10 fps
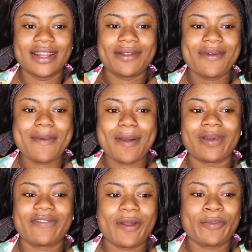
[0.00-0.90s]
The way my
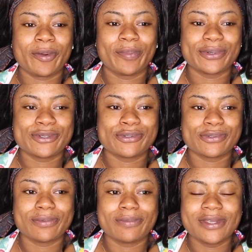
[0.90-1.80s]
boyfriend proposed
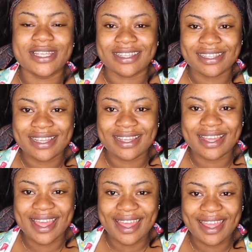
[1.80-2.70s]
to me,
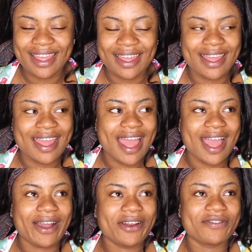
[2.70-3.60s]
I
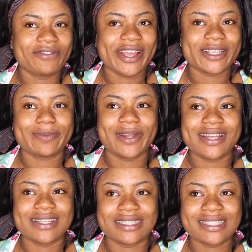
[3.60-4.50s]
can't even explain it.